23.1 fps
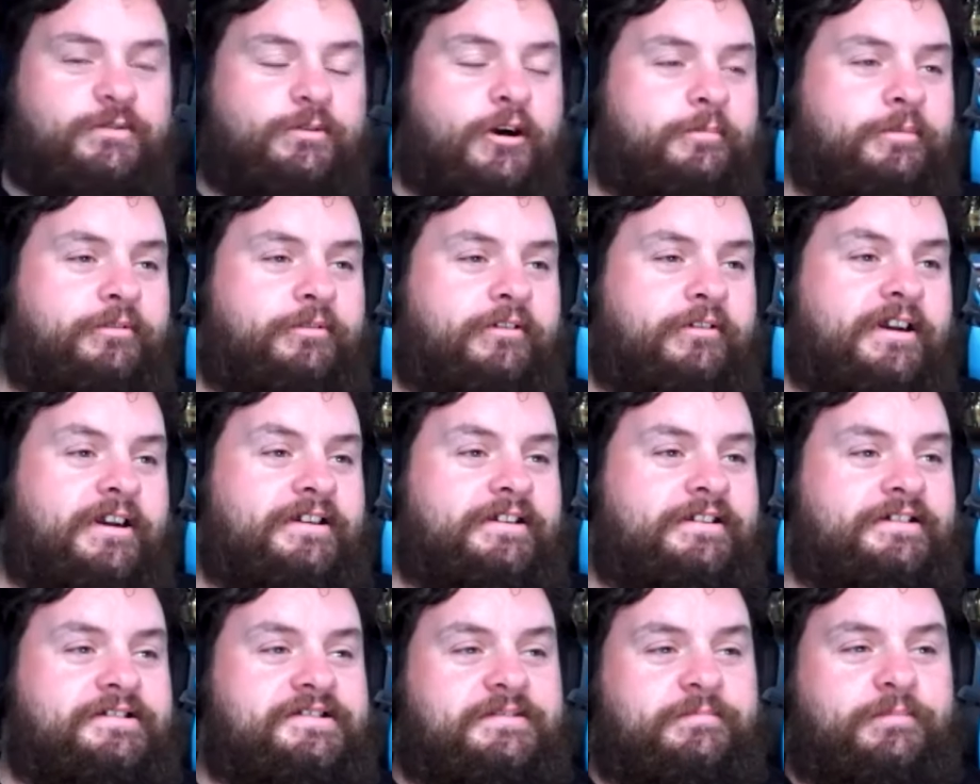hop
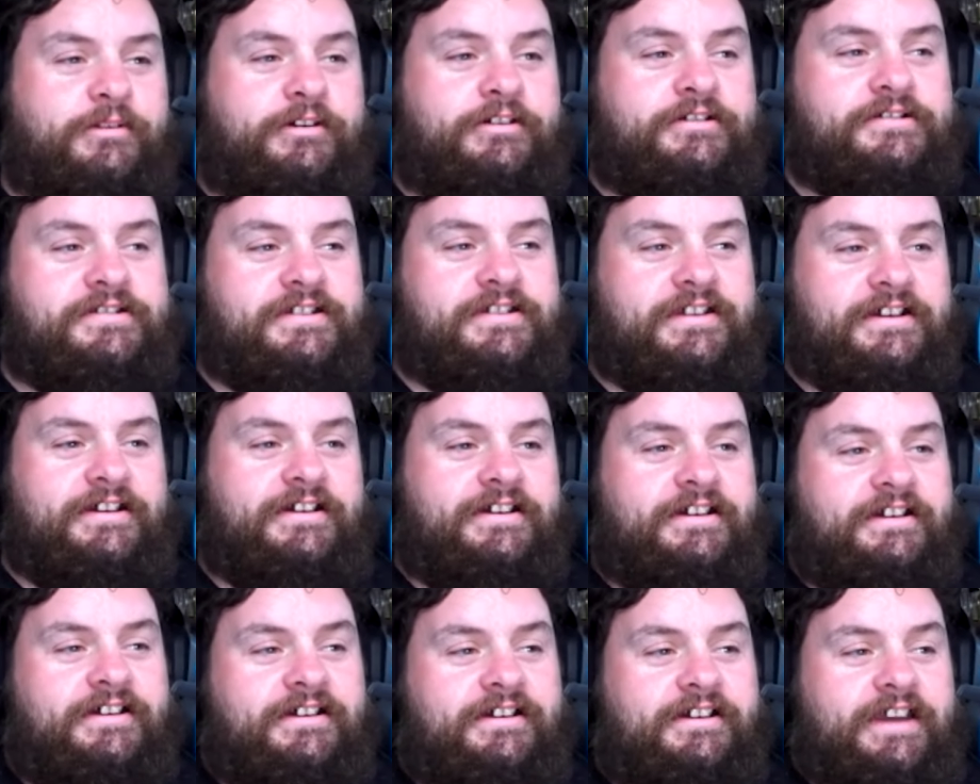around, I suppose.
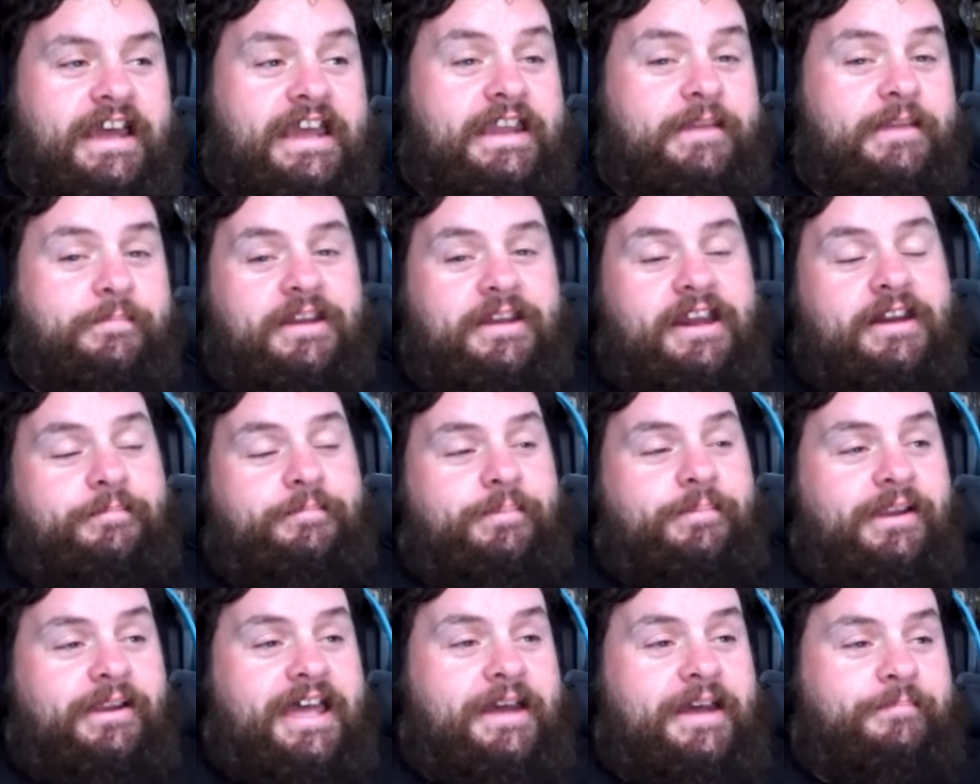Hey, you'd be able to
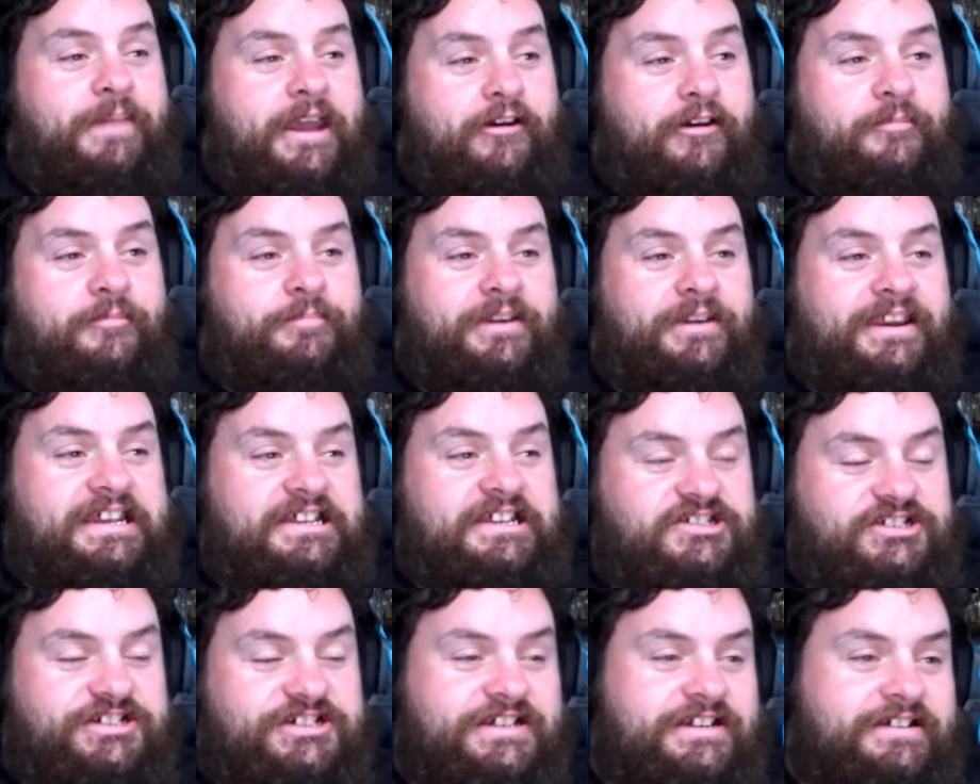play a
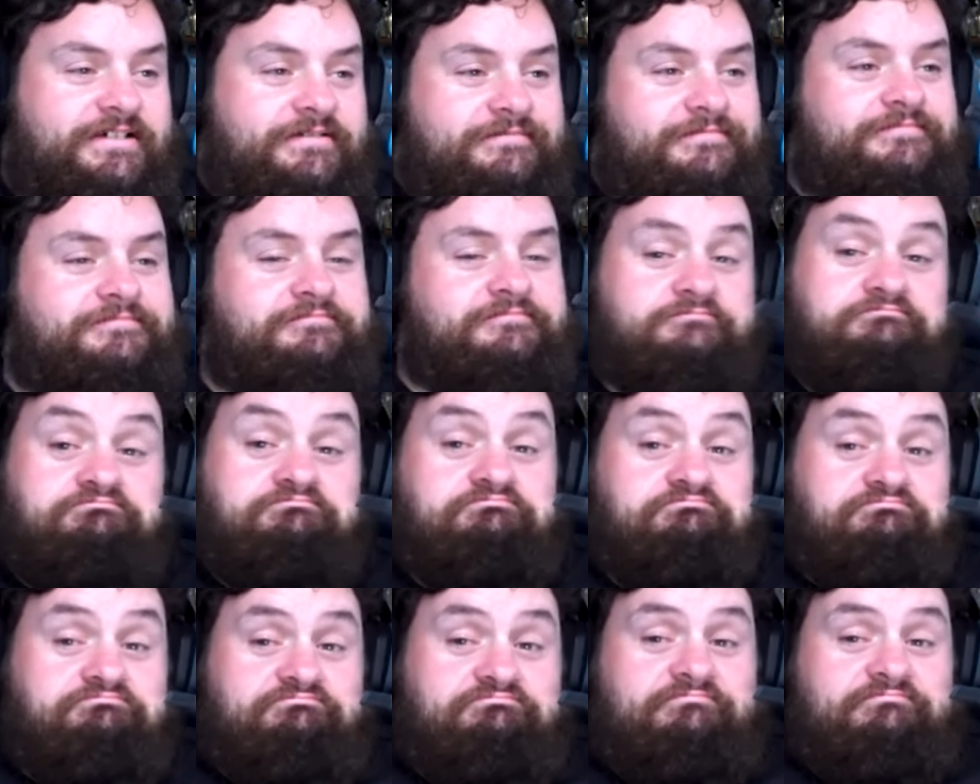paraplegic.
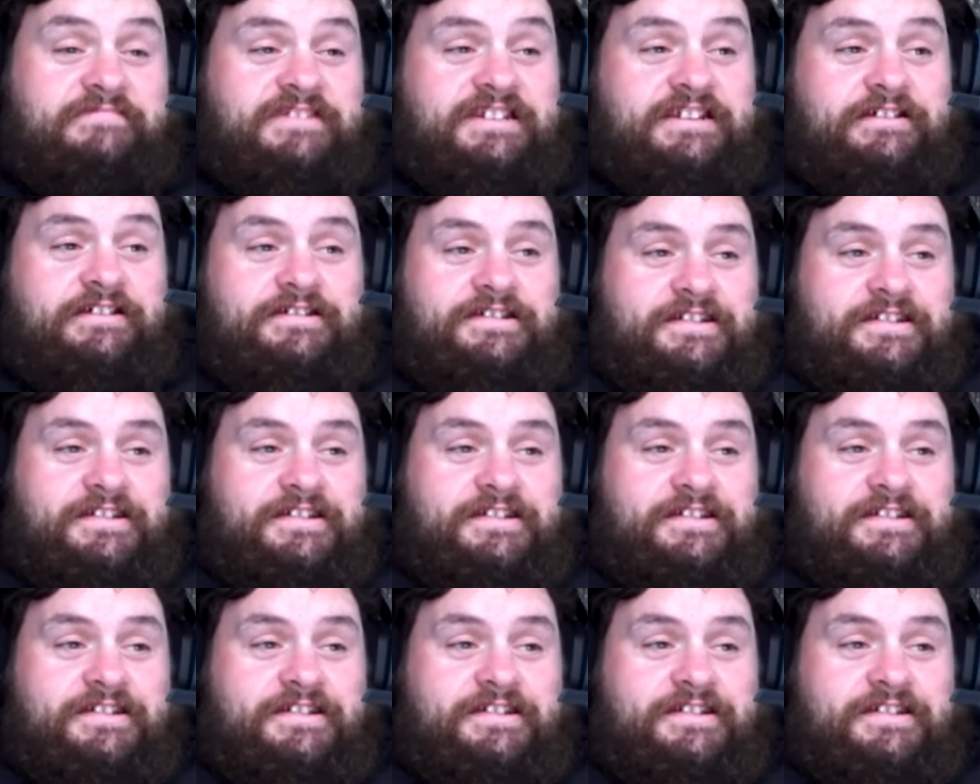So it's